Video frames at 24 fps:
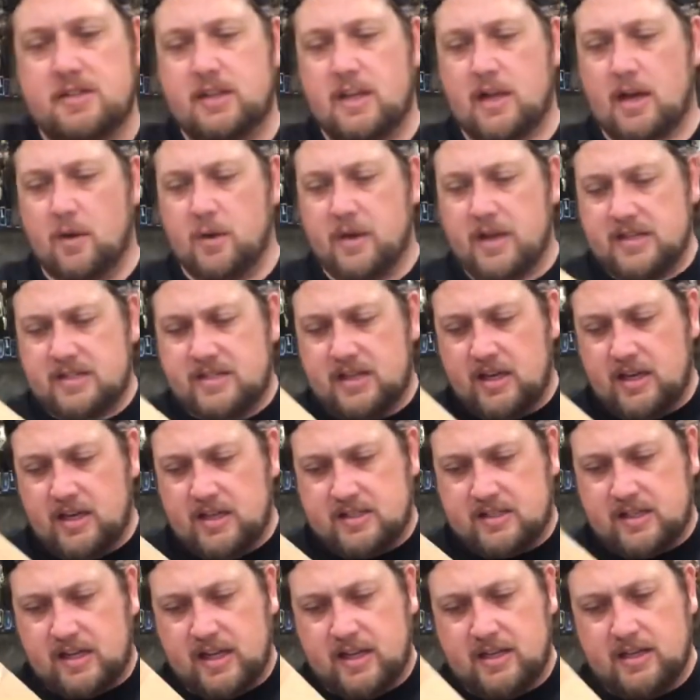how easy it is
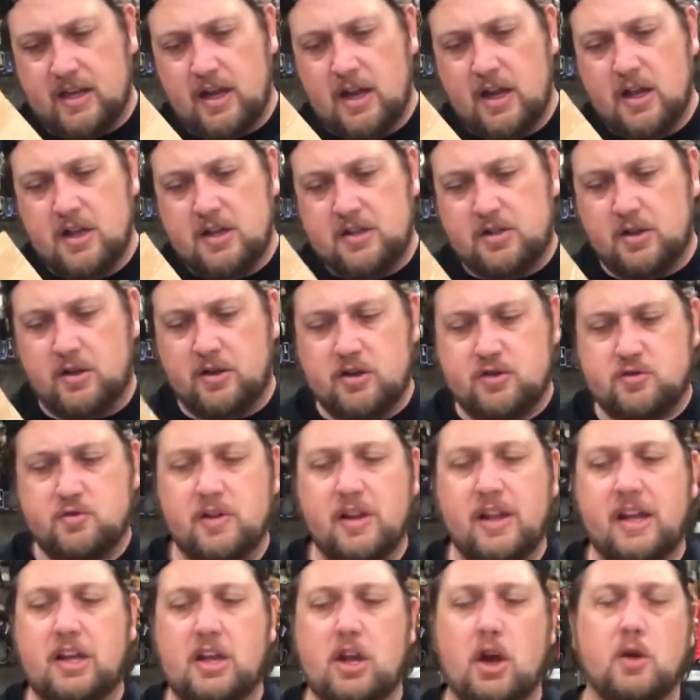to get. So there's
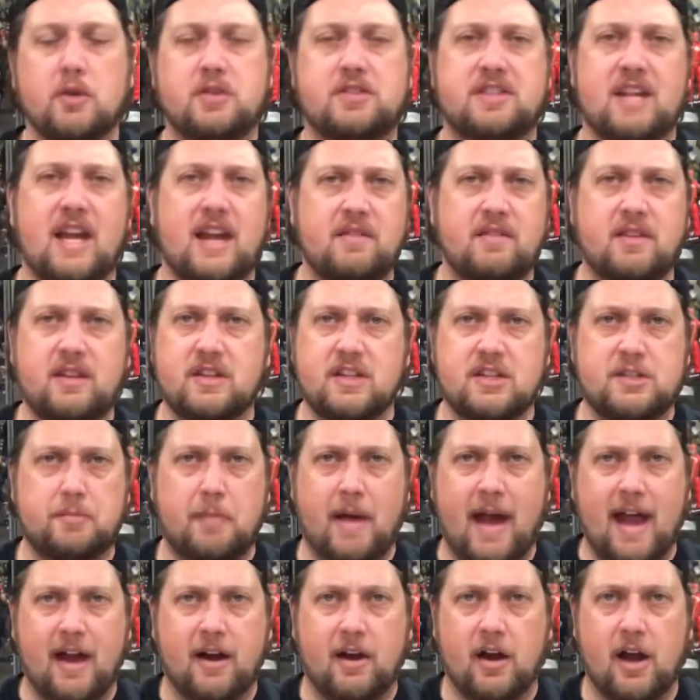really no saving this
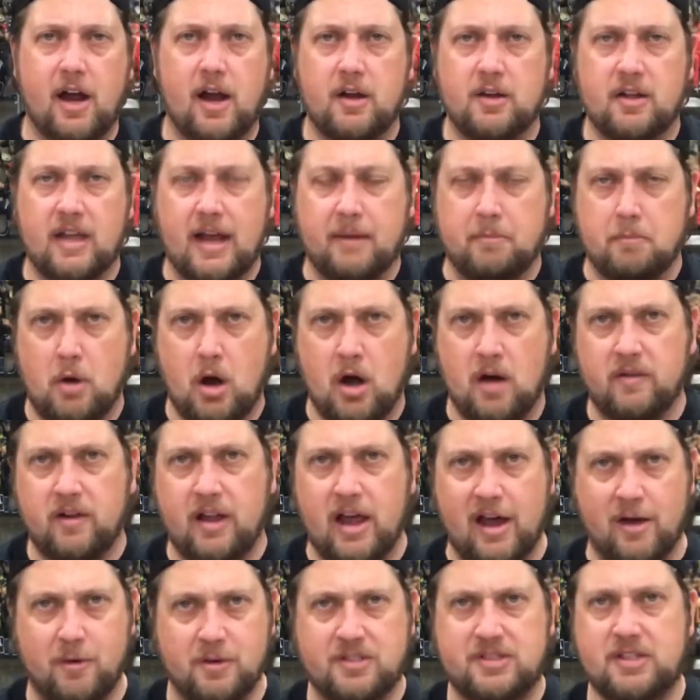background. Like Marvel,
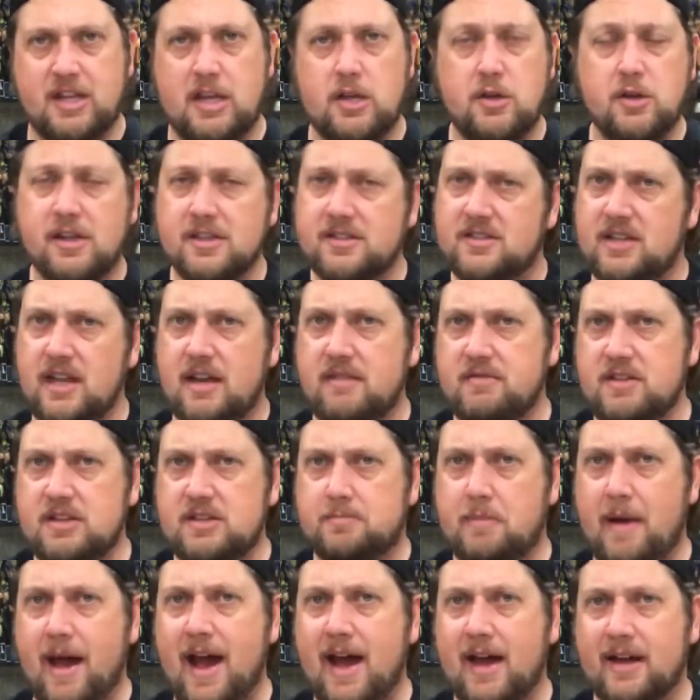I always say, you can save these
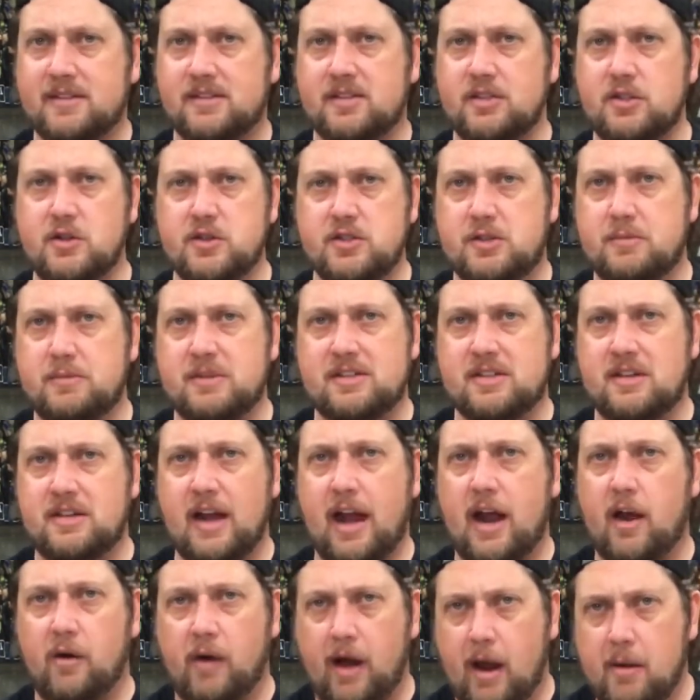backs and use them as a
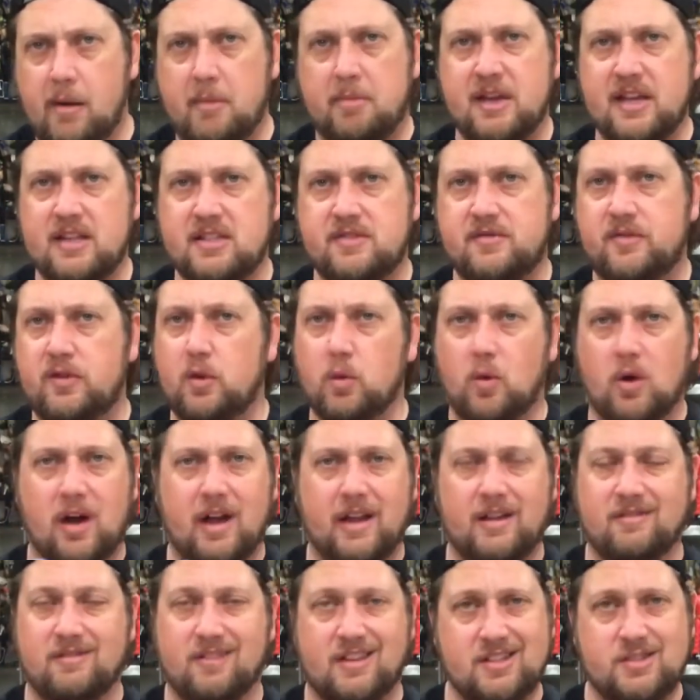diorama piece if you
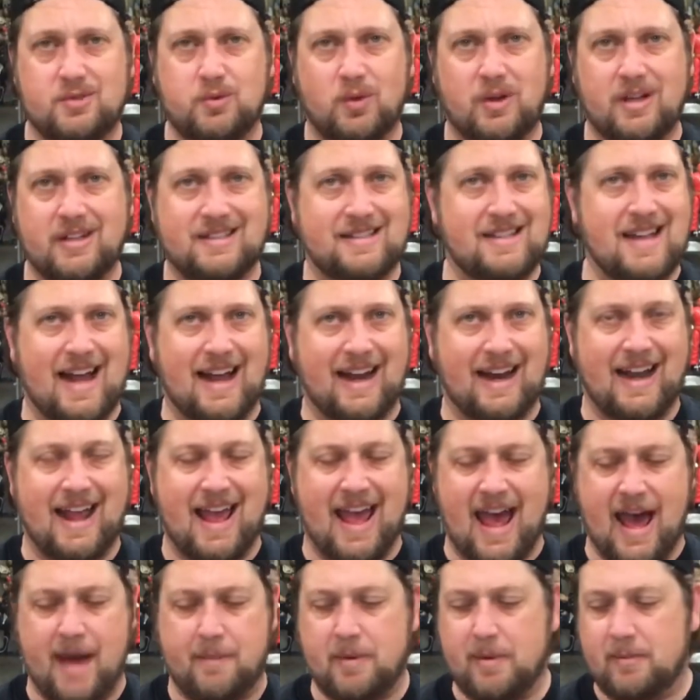want. This one's not going to
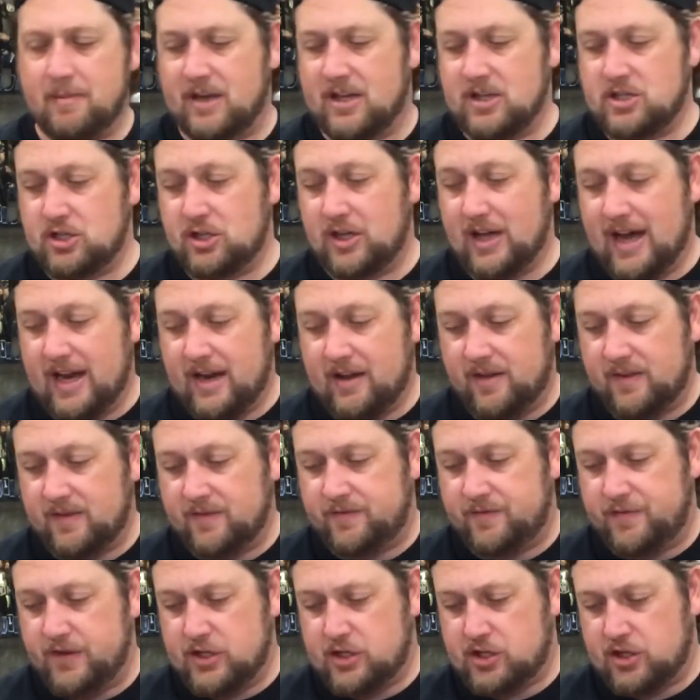happen because you got to
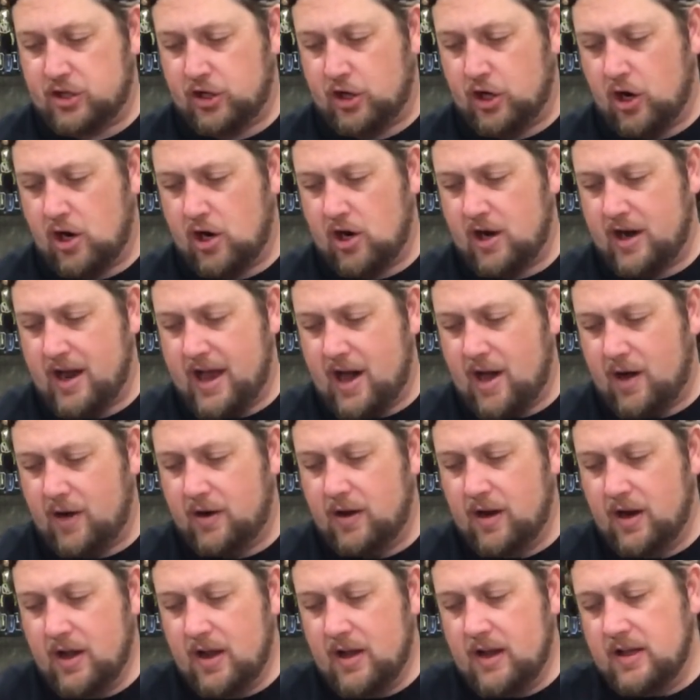fish the card
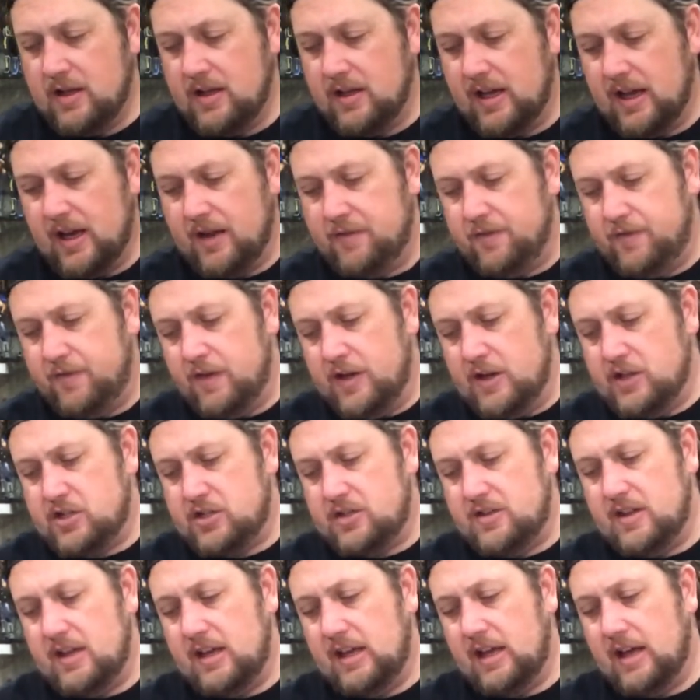out. You got to fish
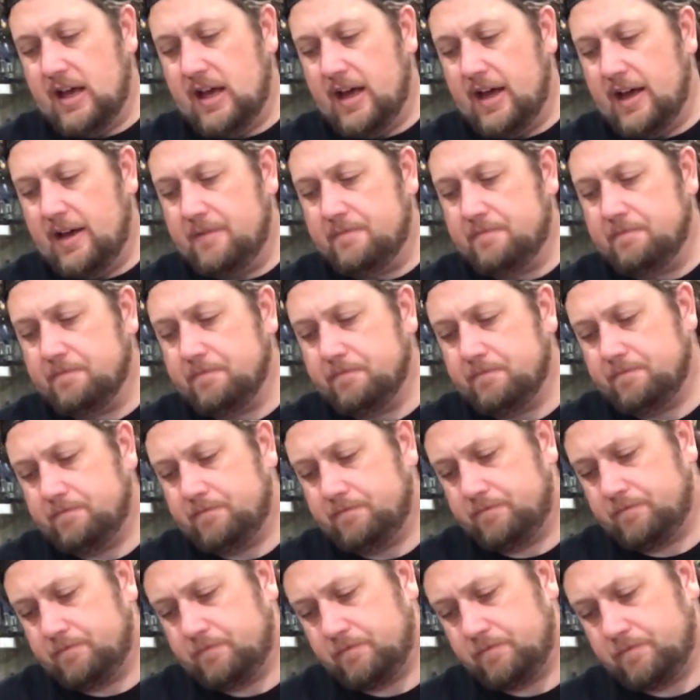the
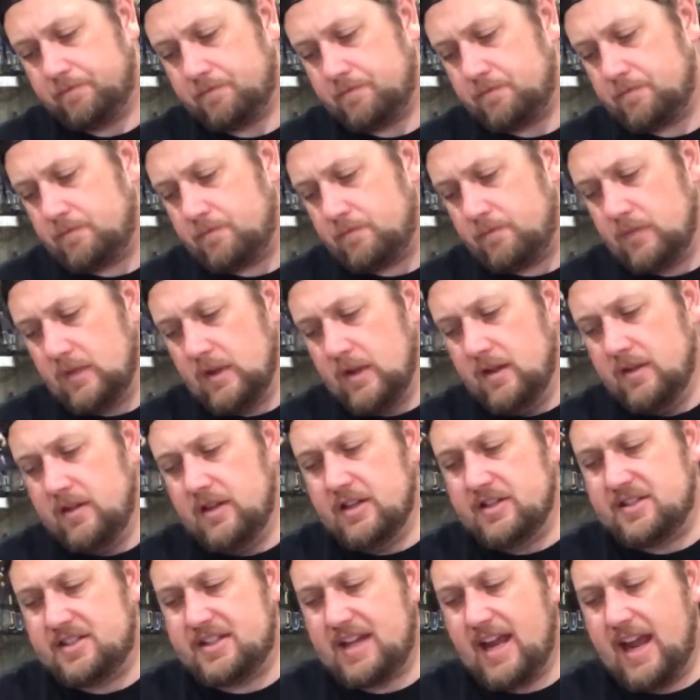
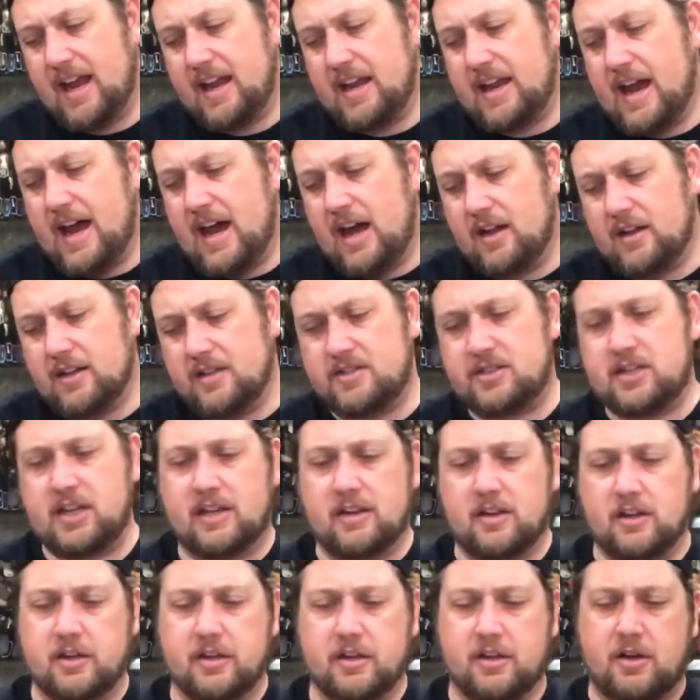stand out. Let's take a
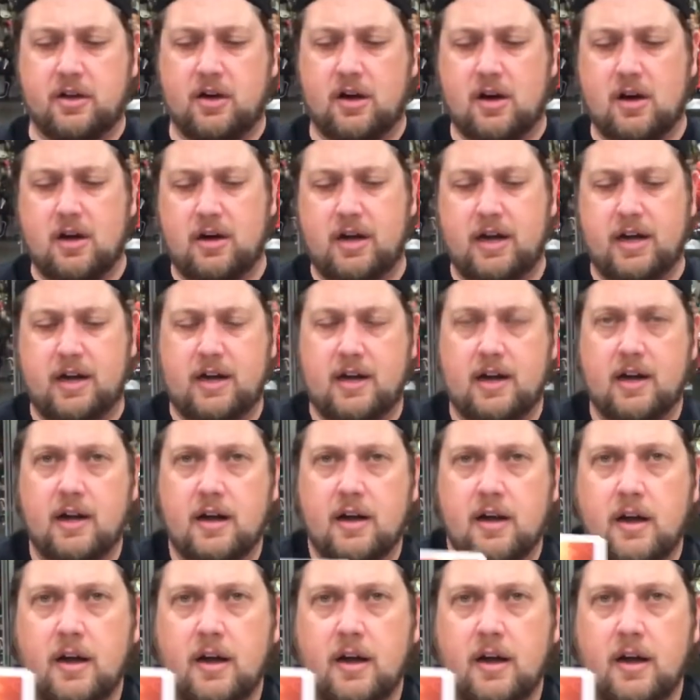look at the card here.